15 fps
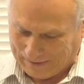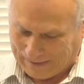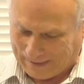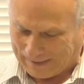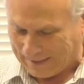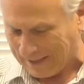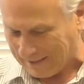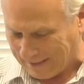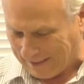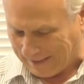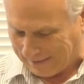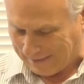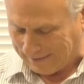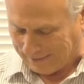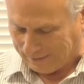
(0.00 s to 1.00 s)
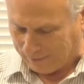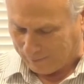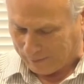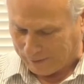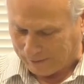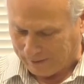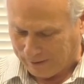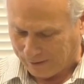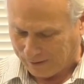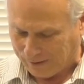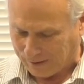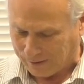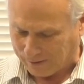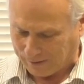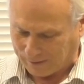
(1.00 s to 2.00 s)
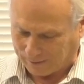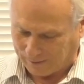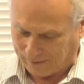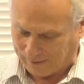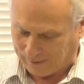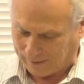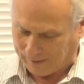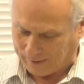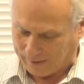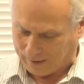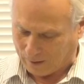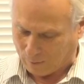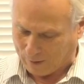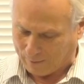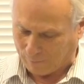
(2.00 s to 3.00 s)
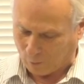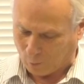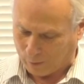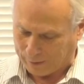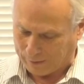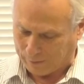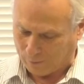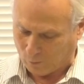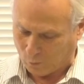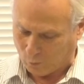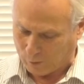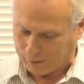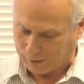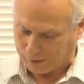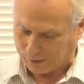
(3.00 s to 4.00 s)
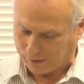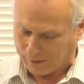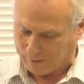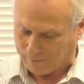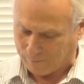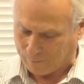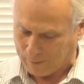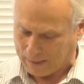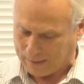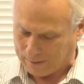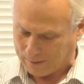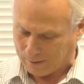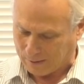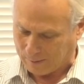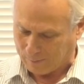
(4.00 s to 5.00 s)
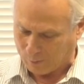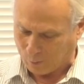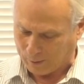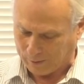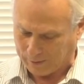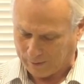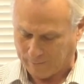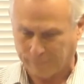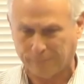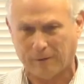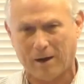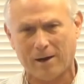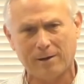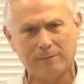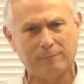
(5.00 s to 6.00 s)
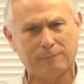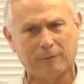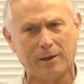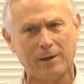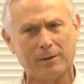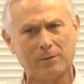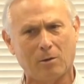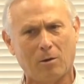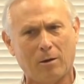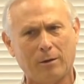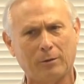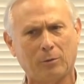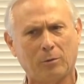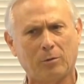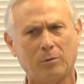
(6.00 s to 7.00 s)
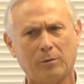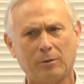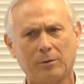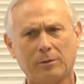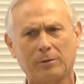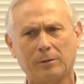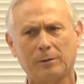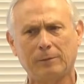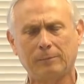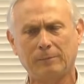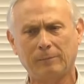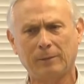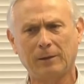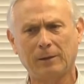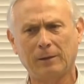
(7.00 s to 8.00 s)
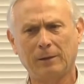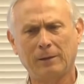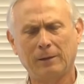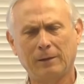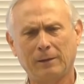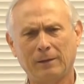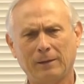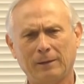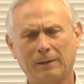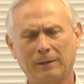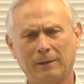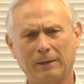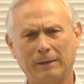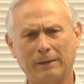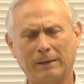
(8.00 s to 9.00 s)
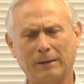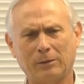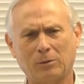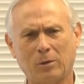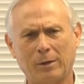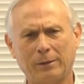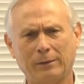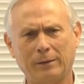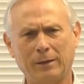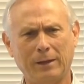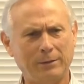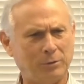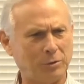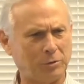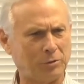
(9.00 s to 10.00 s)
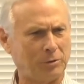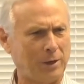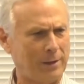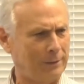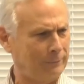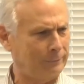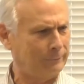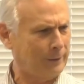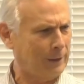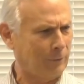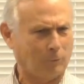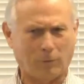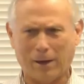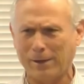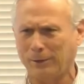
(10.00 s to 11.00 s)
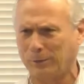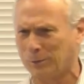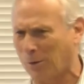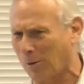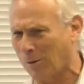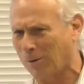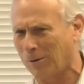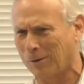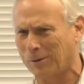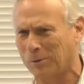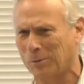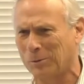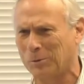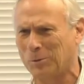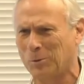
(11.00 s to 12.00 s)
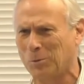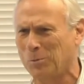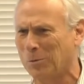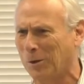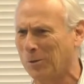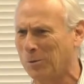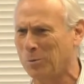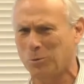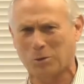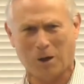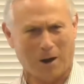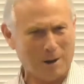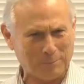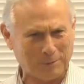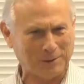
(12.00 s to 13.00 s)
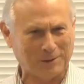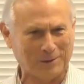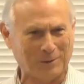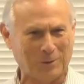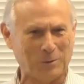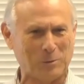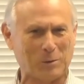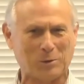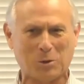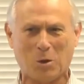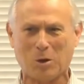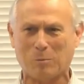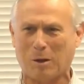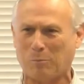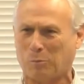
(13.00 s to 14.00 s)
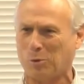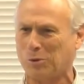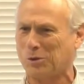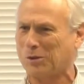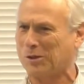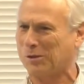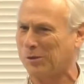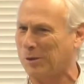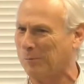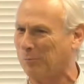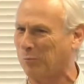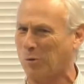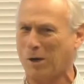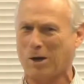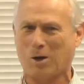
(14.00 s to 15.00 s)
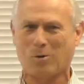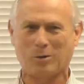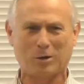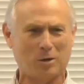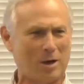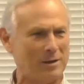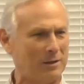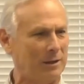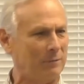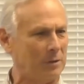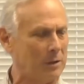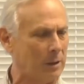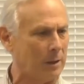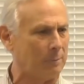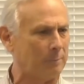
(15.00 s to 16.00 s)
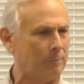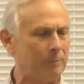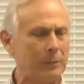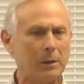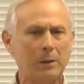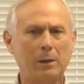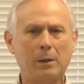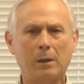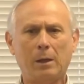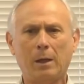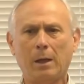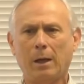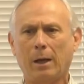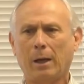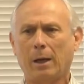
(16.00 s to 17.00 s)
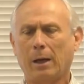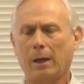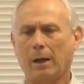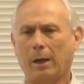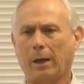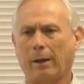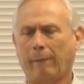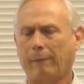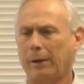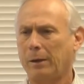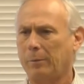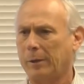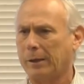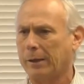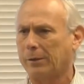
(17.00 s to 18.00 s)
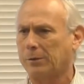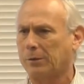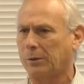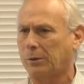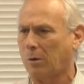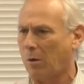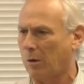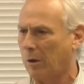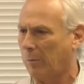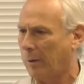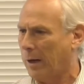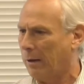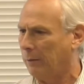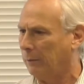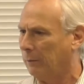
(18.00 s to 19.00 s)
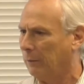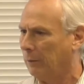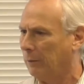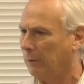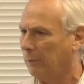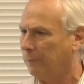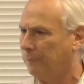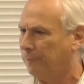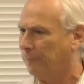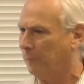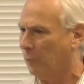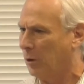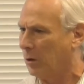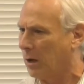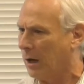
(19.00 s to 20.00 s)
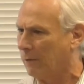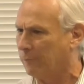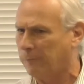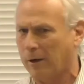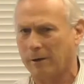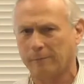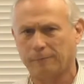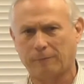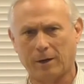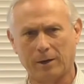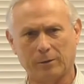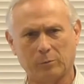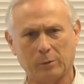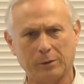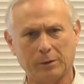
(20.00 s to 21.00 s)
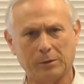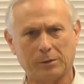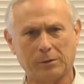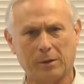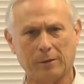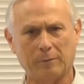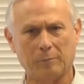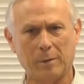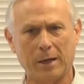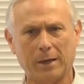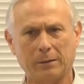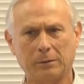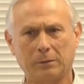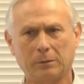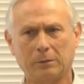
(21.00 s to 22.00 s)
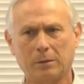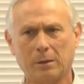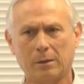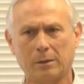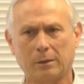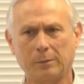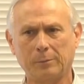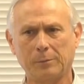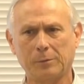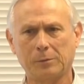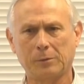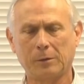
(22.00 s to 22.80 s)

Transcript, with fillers: I got an idea, but he says at the end, however, when, when the Son of Man comes, will he find faith on earth? And I thought, did he just take, take a right turn onto a, to a new topic? You know, he's been talking about persistent prayer and not giving up. And then he begins to talk about will God find faith when the Son of Man comes?